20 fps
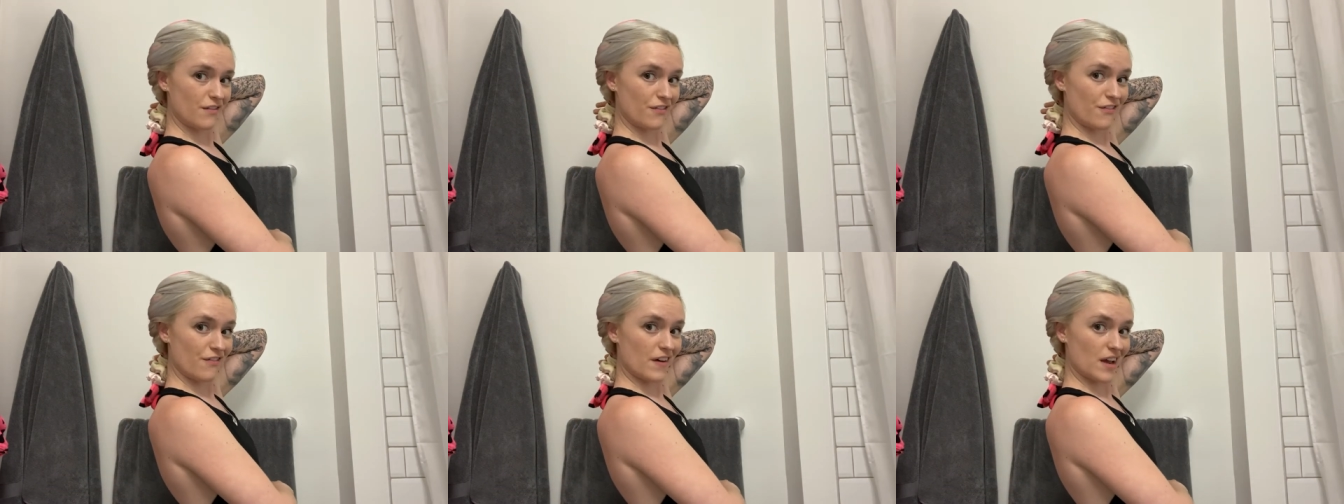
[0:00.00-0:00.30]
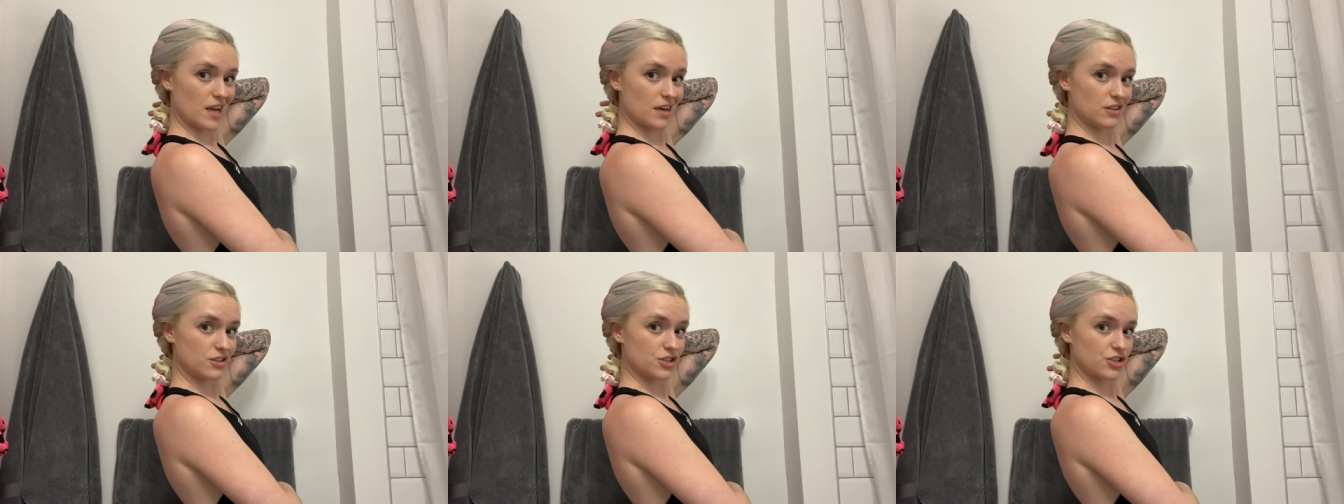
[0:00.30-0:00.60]

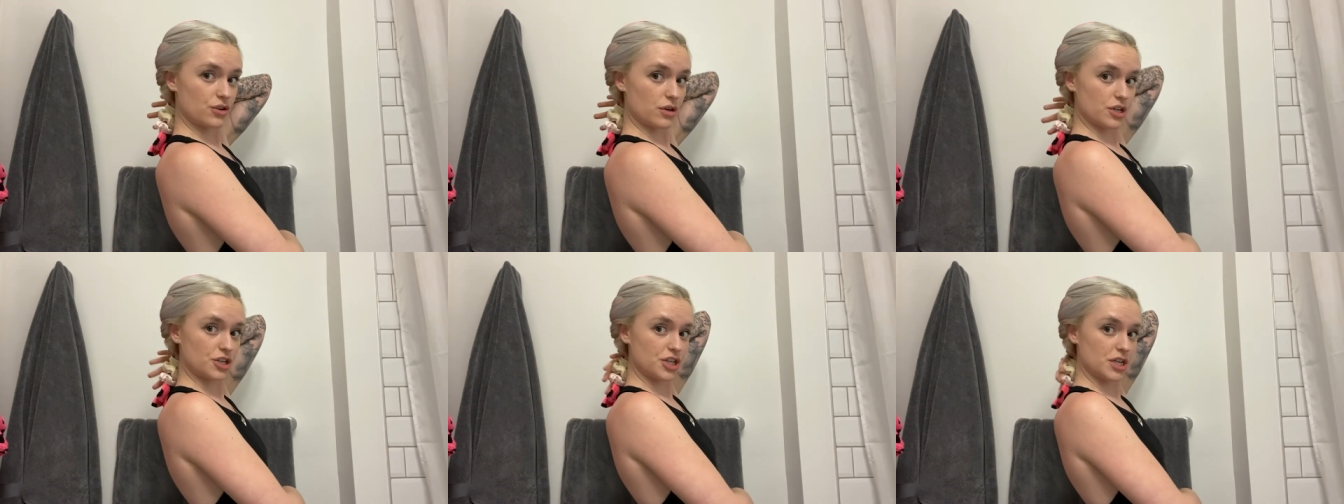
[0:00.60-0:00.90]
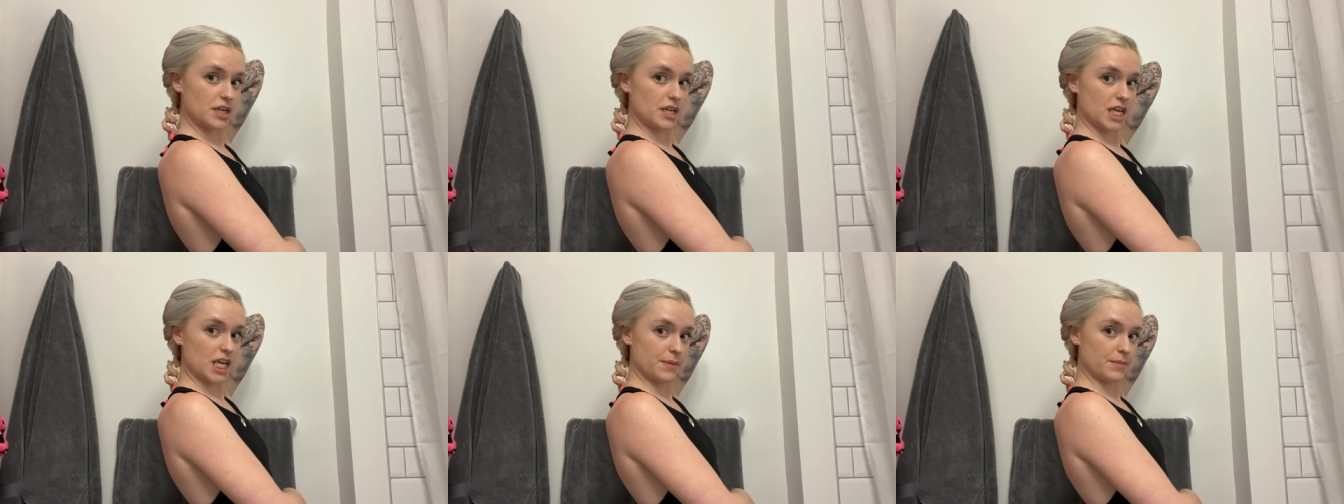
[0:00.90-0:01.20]
final scrunchie
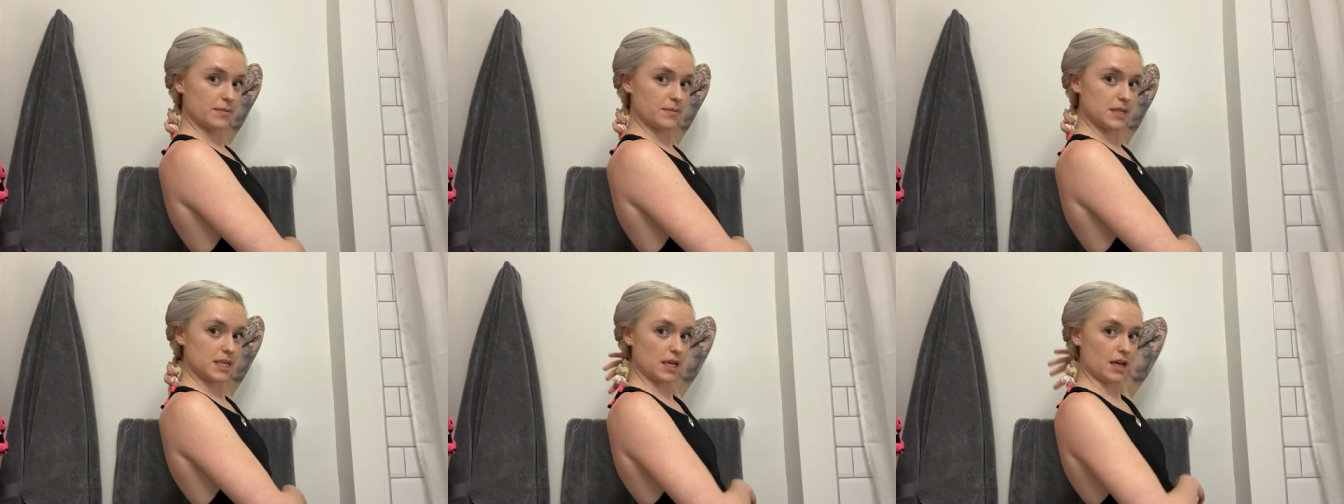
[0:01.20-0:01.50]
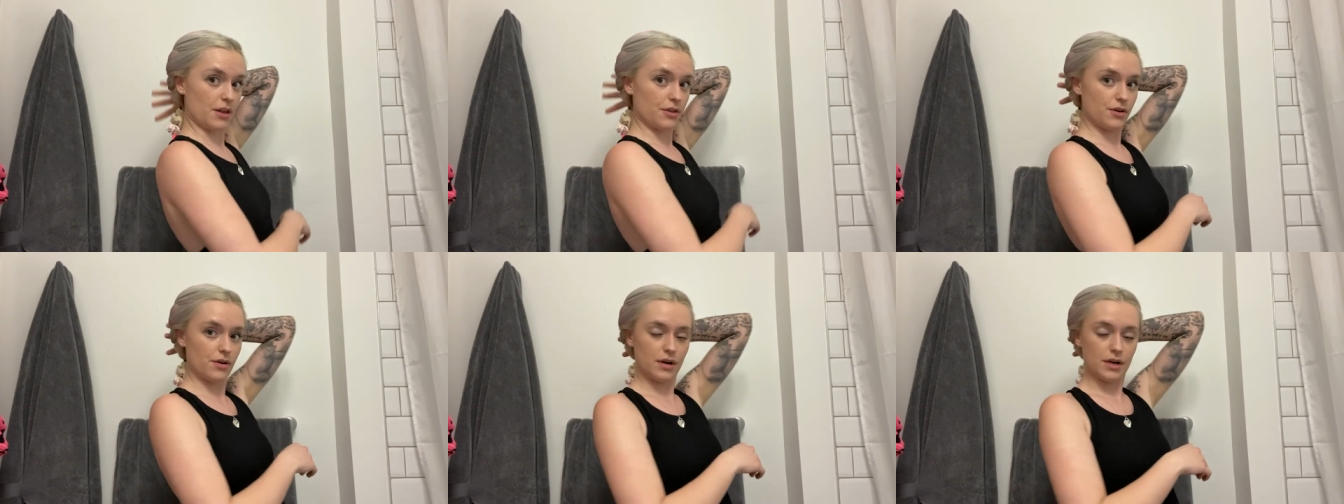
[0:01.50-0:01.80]
to keep them
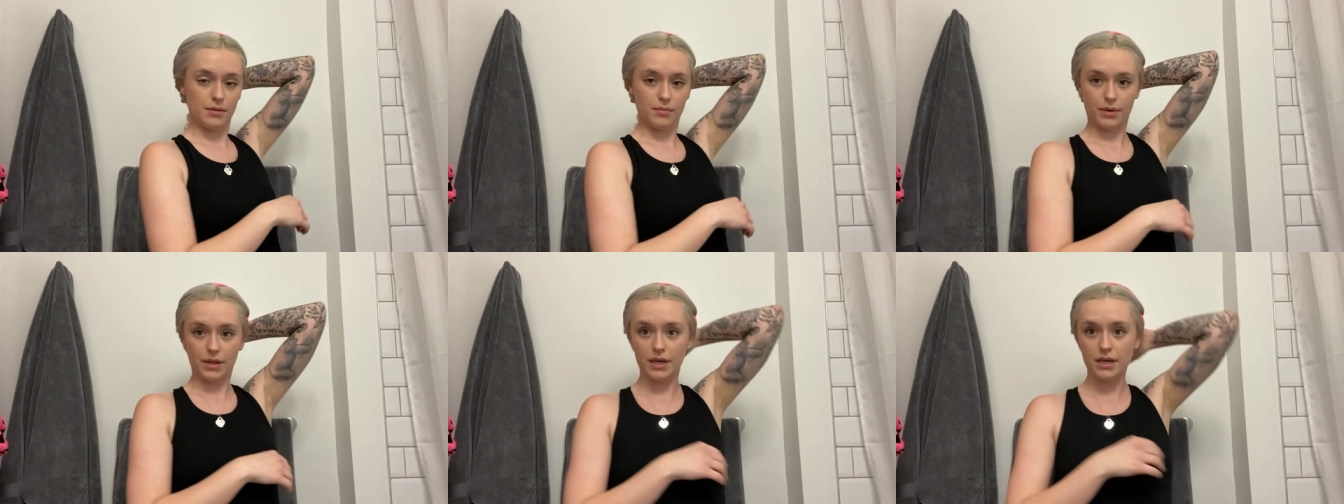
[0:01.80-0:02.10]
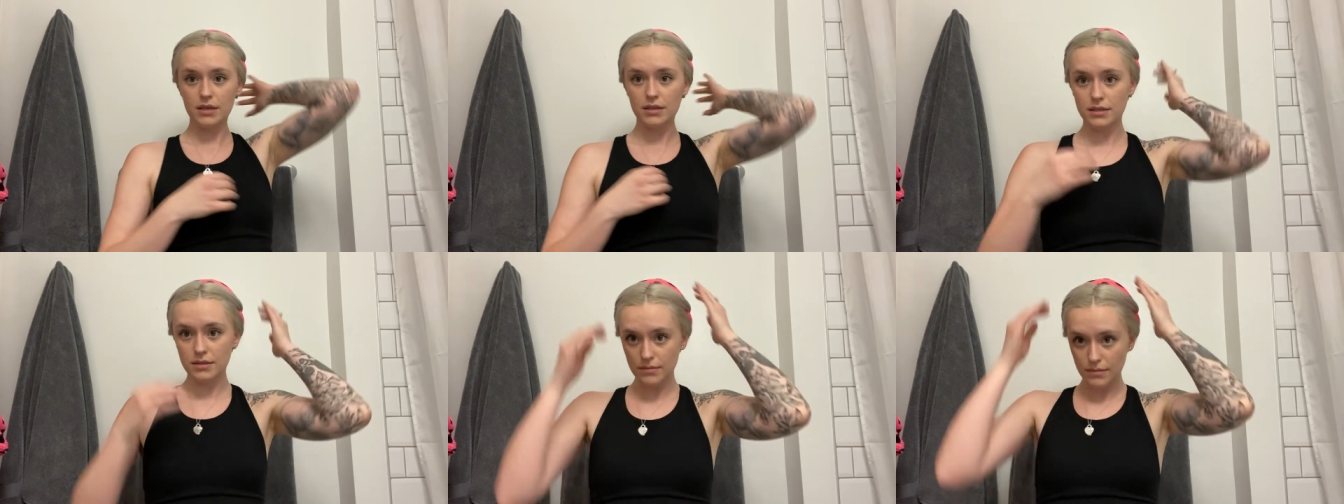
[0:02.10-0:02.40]
together and in
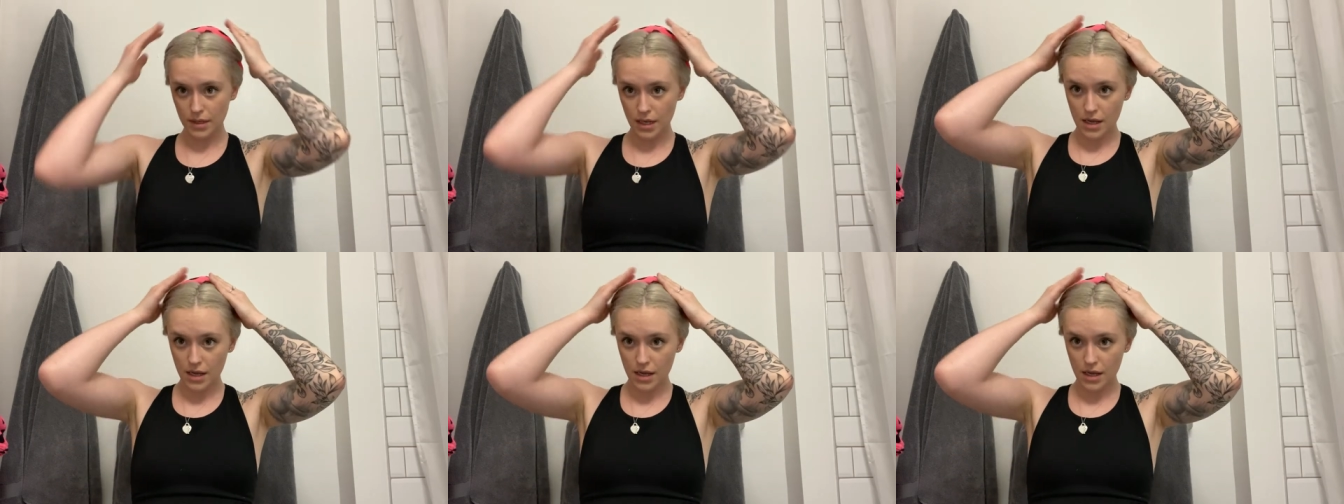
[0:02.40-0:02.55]
place.